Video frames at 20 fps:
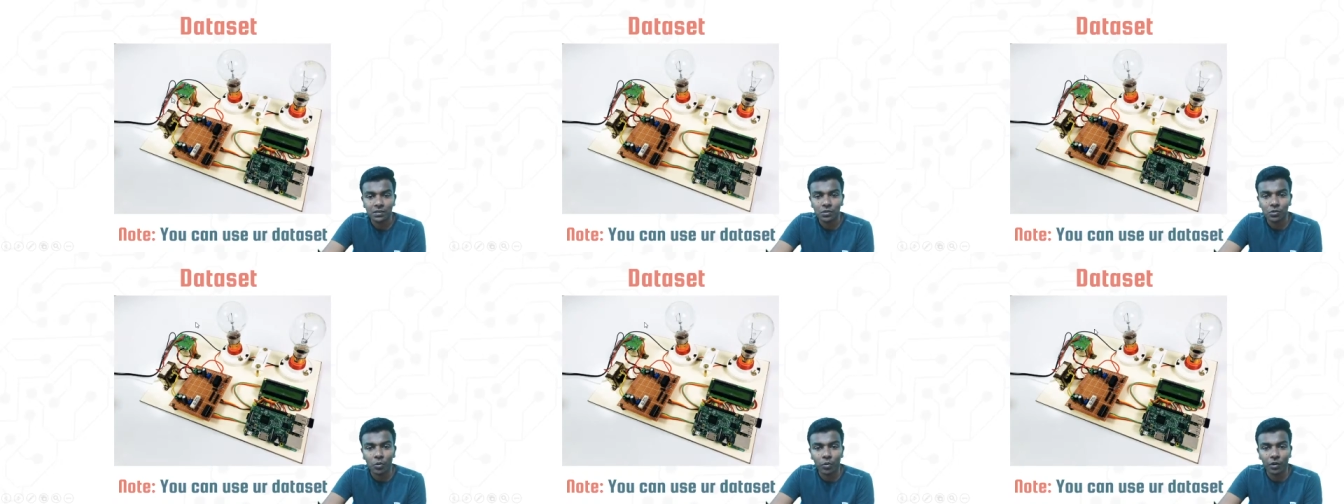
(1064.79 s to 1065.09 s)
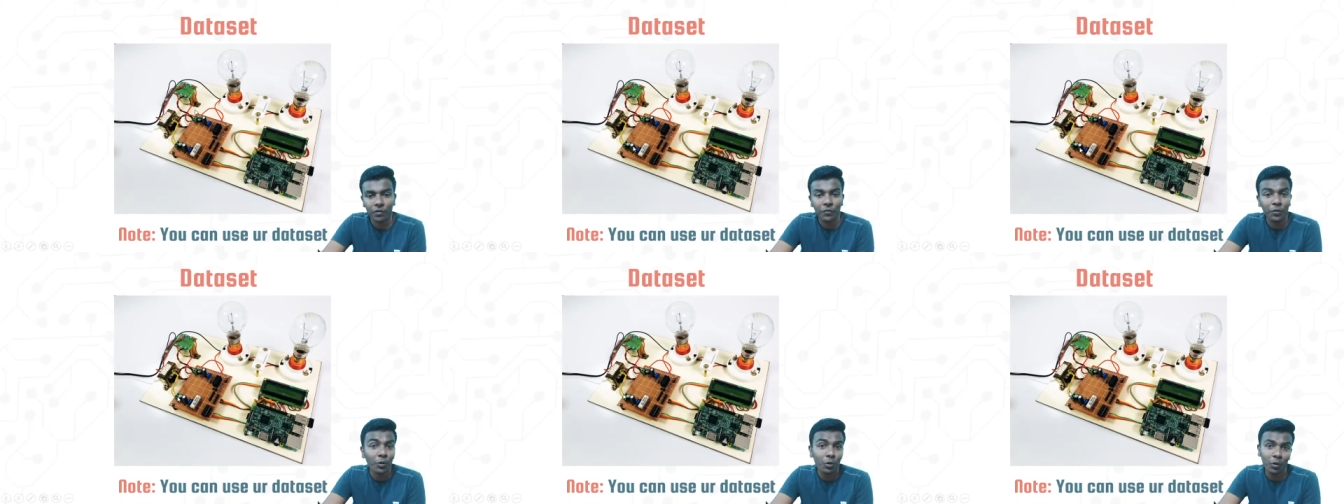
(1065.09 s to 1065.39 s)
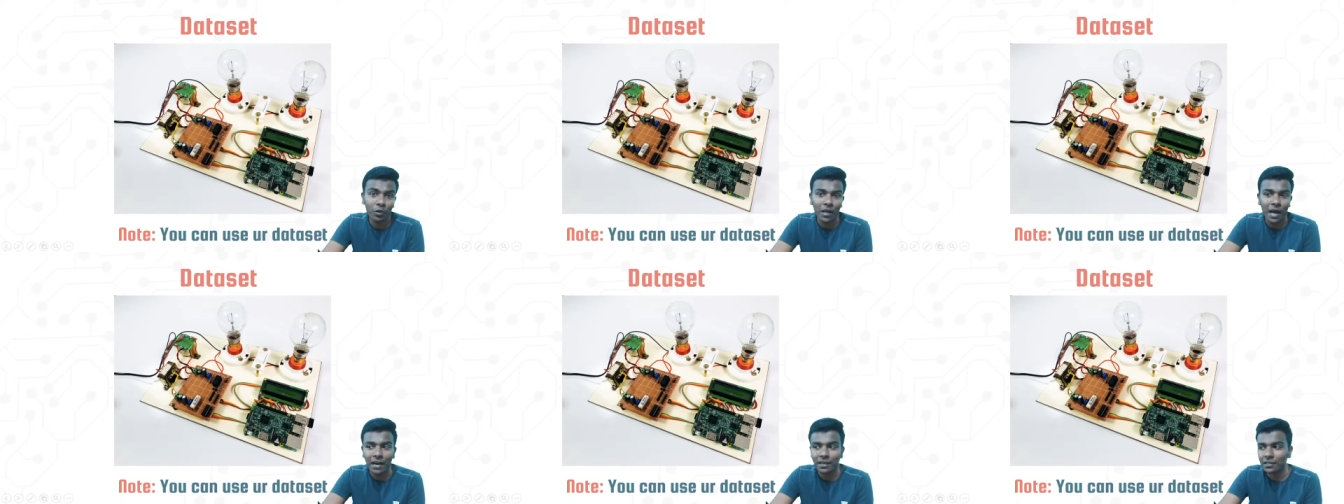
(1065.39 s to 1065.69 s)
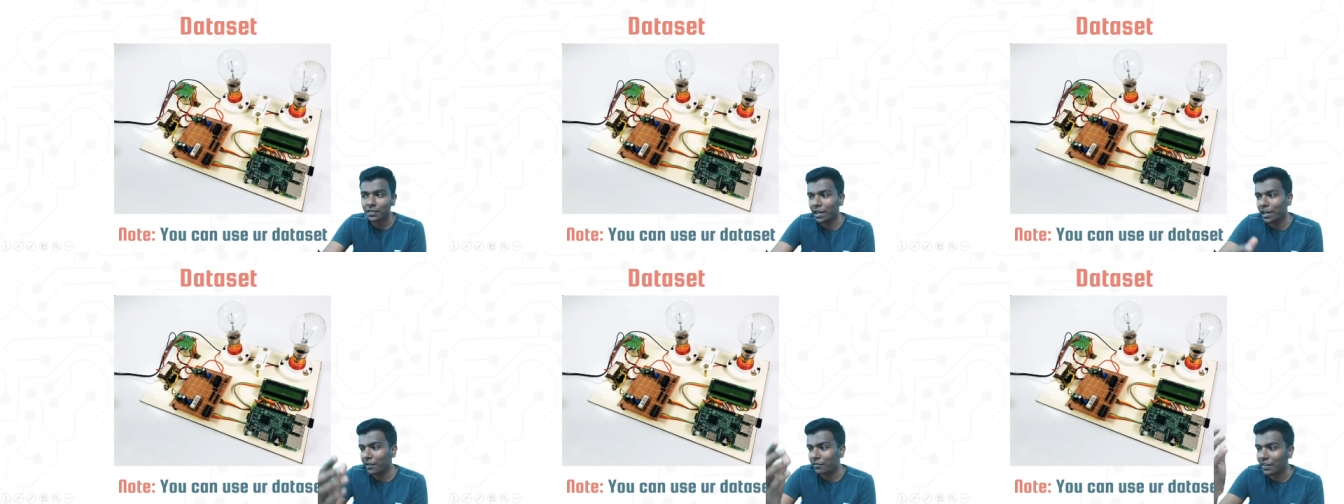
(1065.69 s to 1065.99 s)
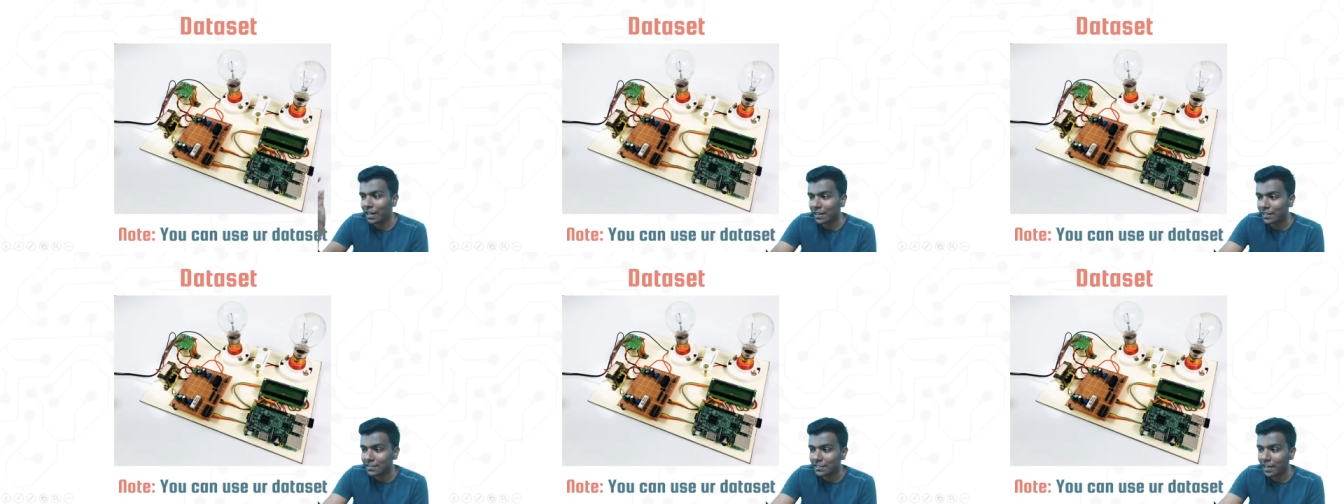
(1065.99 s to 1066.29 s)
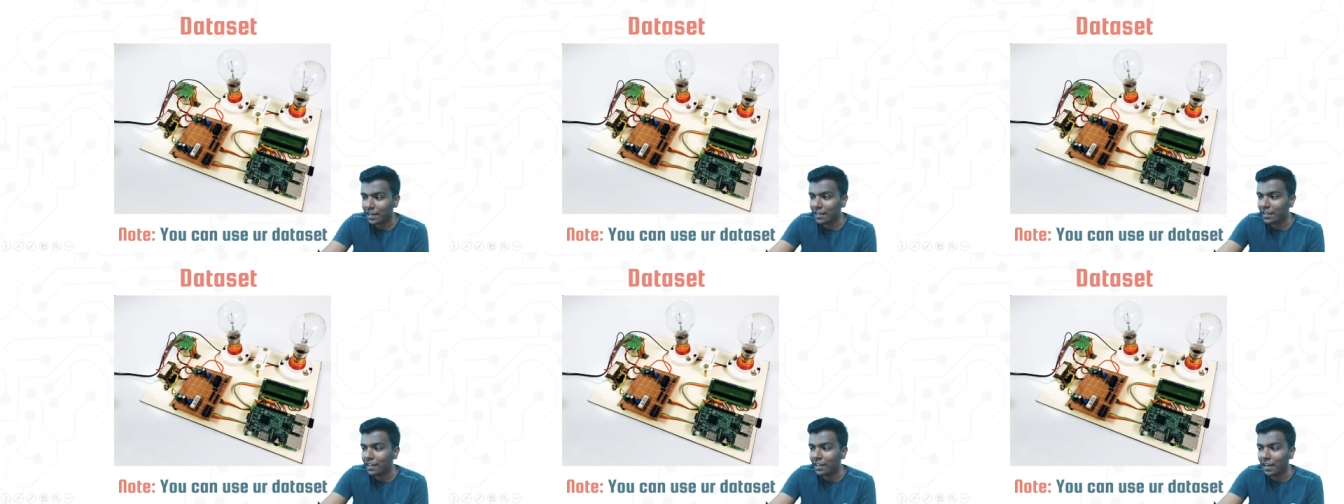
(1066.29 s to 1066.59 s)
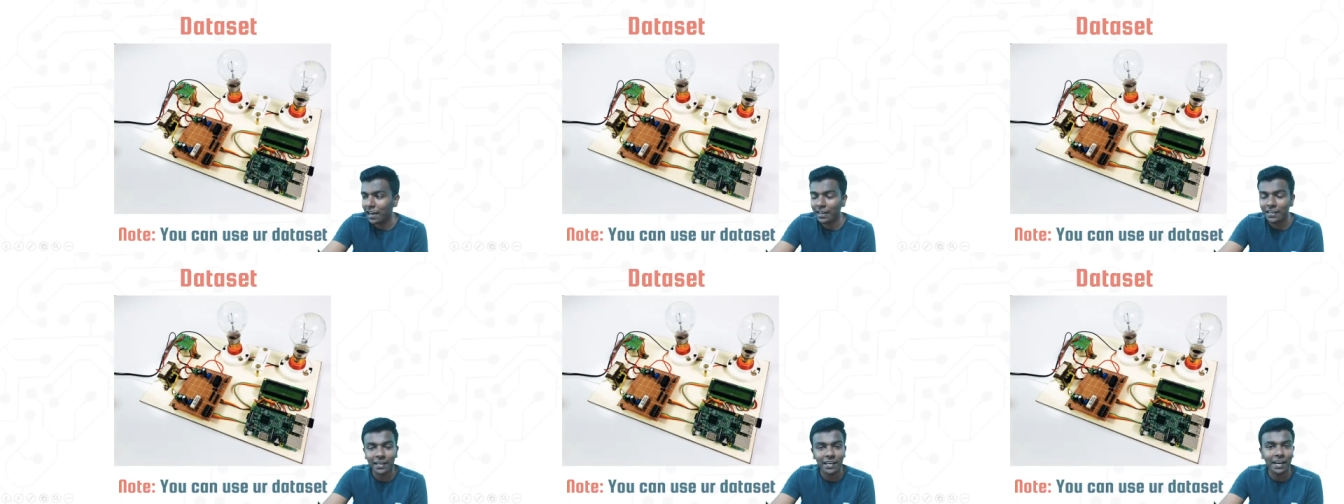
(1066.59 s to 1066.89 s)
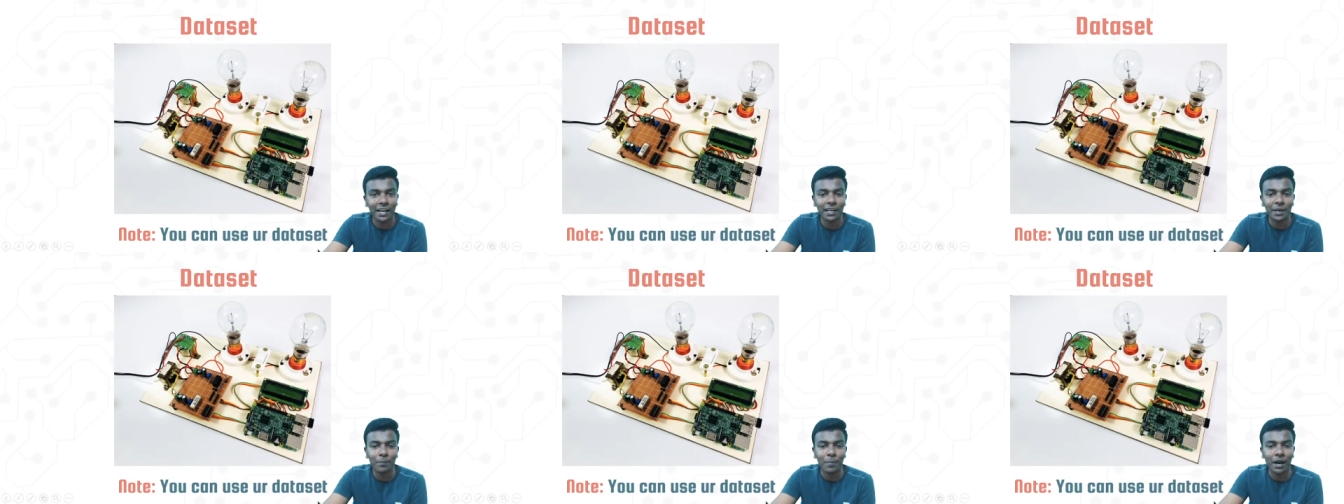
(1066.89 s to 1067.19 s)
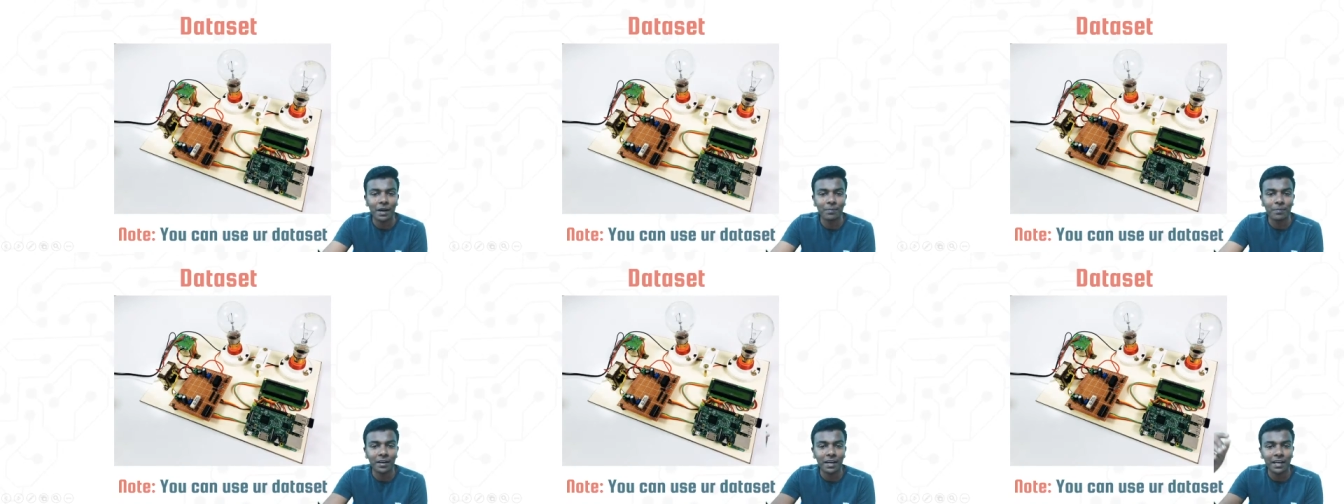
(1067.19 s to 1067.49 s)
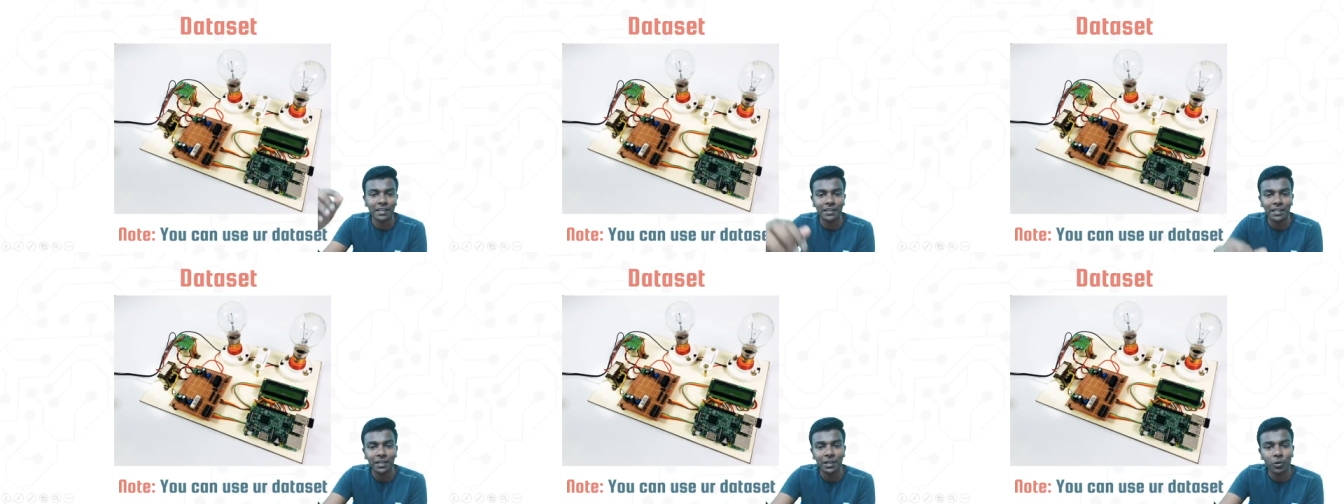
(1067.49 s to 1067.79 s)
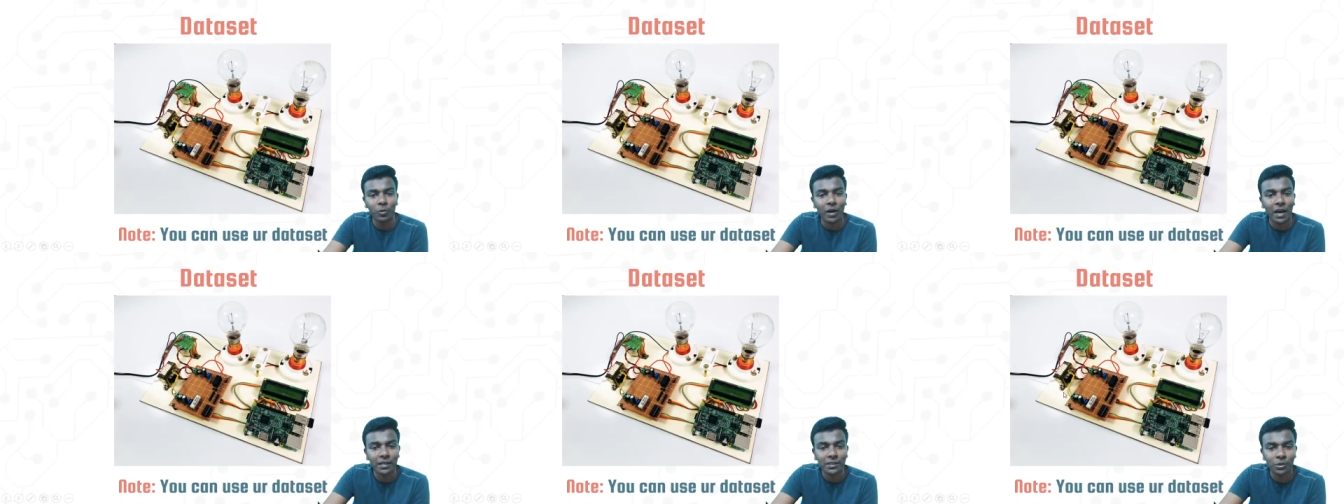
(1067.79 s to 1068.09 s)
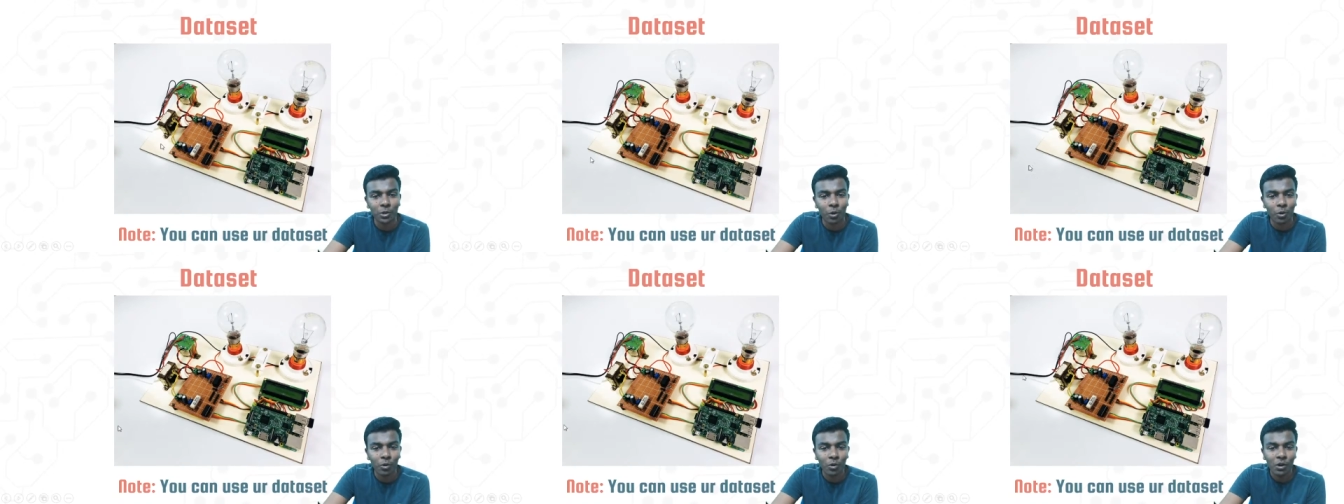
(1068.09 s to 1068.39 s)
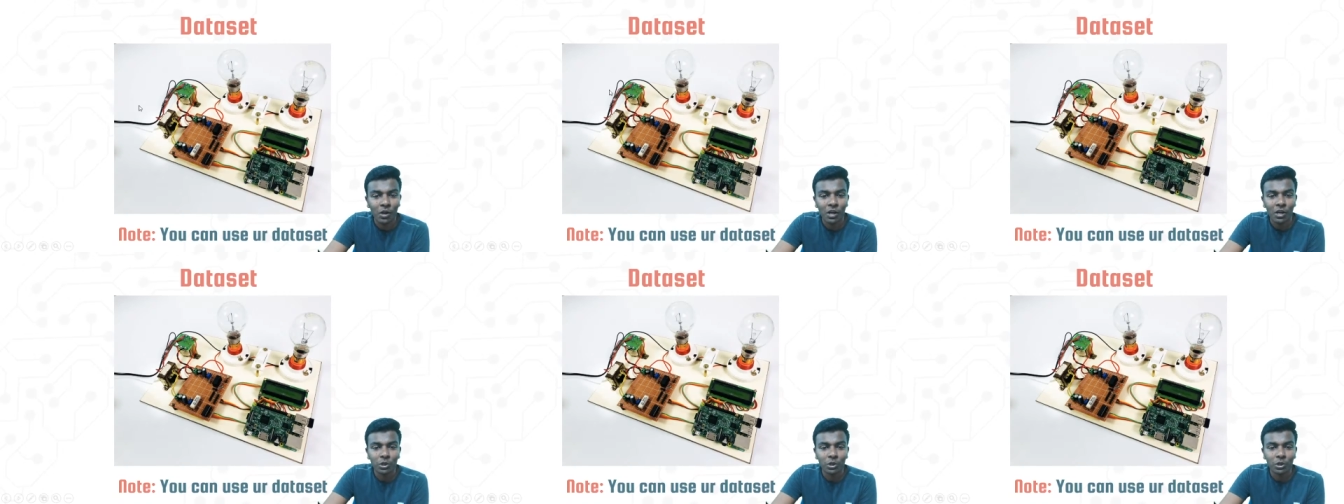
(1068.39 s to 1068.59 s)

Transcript: So if you know the answer, if there is any electrical department, I think you guys know.